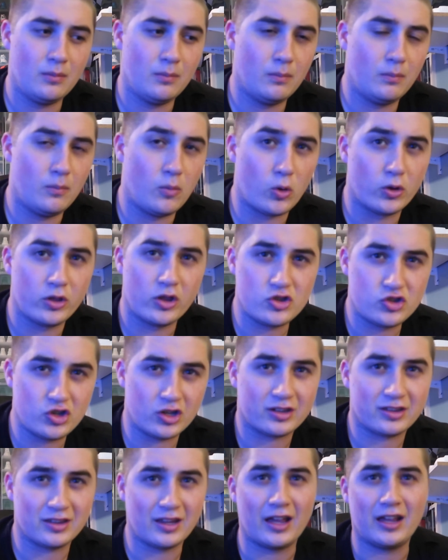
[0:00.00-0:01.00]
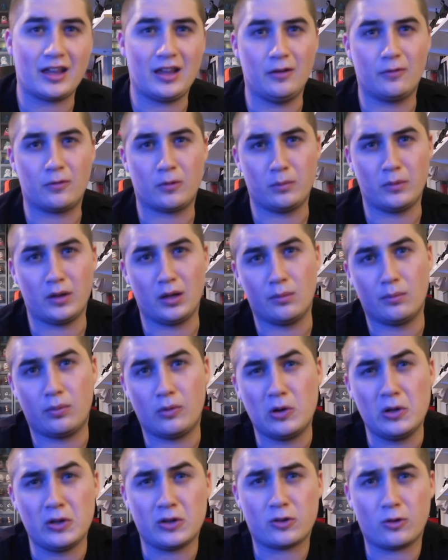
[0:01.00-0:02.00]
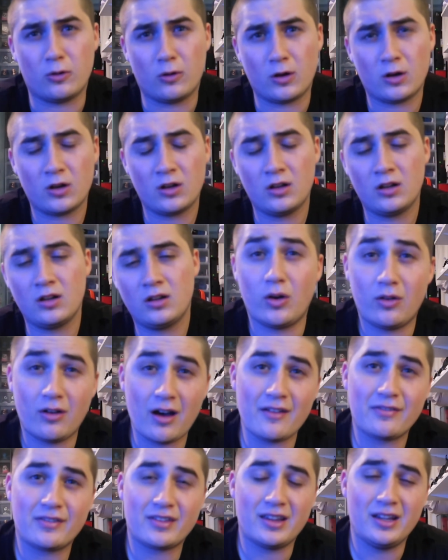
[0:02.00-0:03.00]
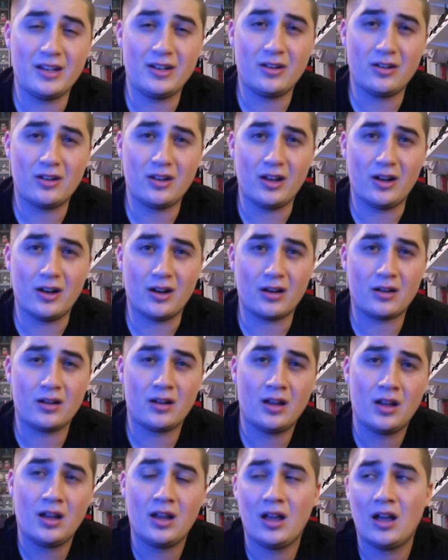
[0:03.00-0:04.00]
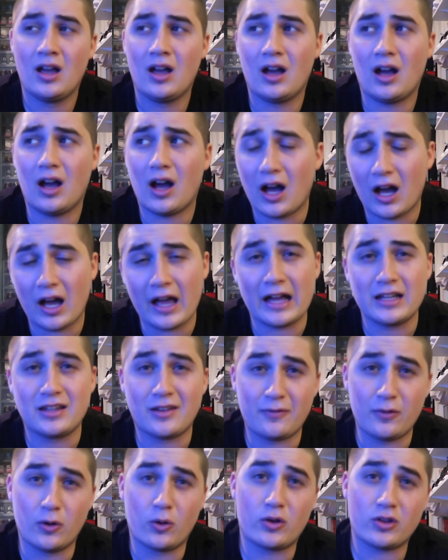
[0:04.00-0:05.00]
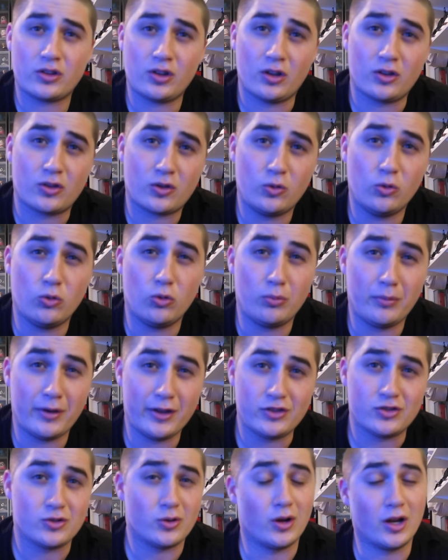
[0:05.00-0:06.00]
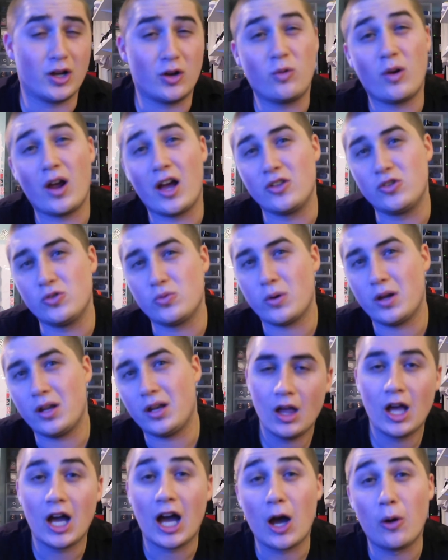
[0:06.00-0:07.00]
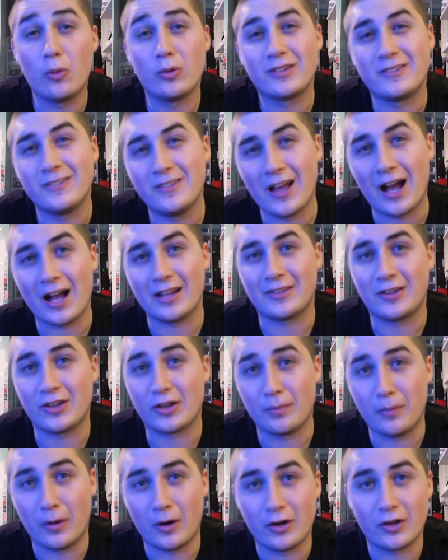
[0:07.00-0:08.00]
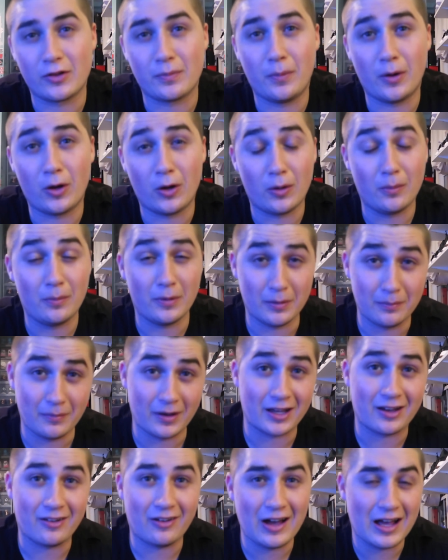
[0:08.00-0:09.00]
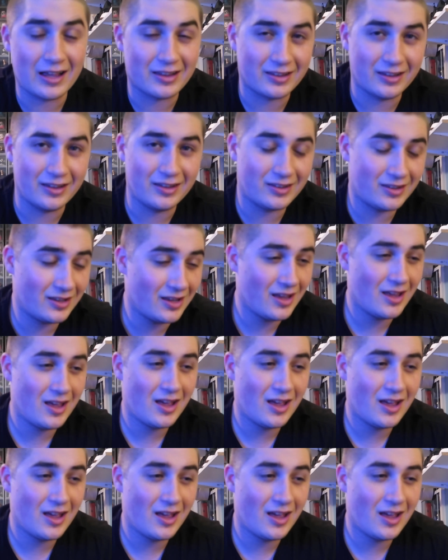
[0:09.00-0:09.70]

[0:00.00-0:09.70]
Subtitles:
more than just Nike from the employee store. So I left senior year. I had to focus on school and made sure I graduated. I was not the smartest bulb in my classes.